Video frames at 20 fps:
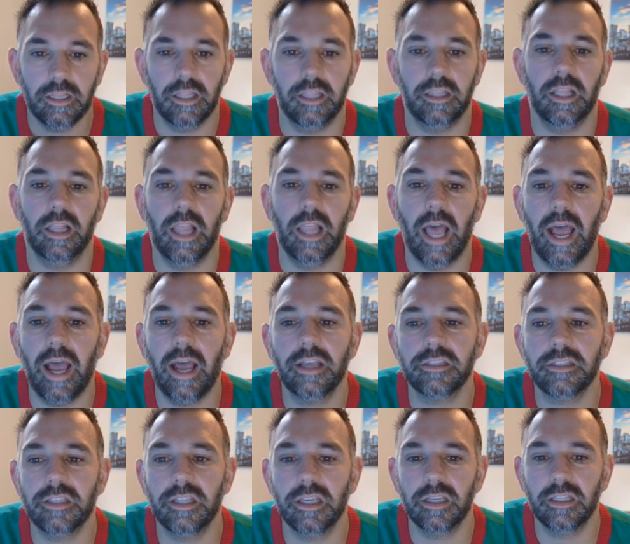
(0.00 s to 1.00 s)
Then the
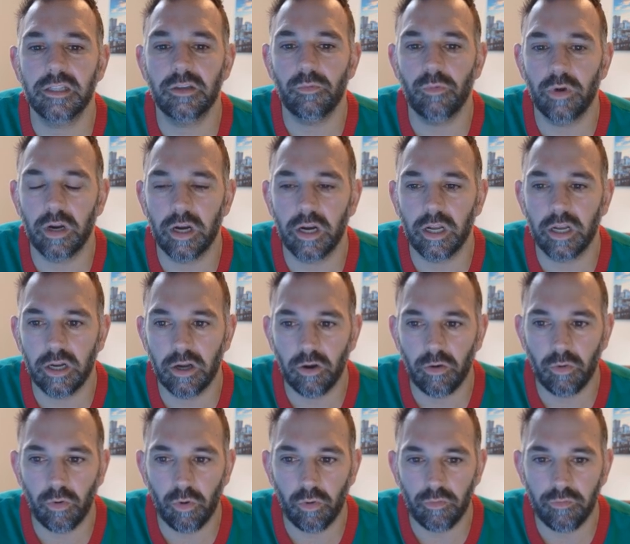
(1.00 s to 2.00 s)
last thing that we're going to
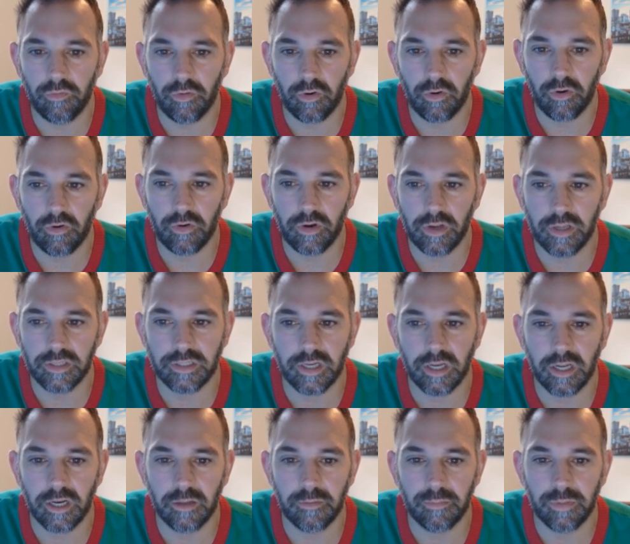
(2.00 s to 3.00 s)
go over is
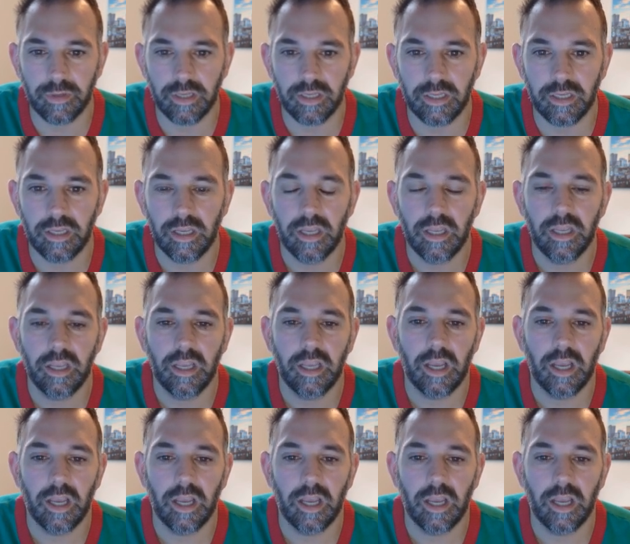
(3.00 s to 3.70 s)
going to be,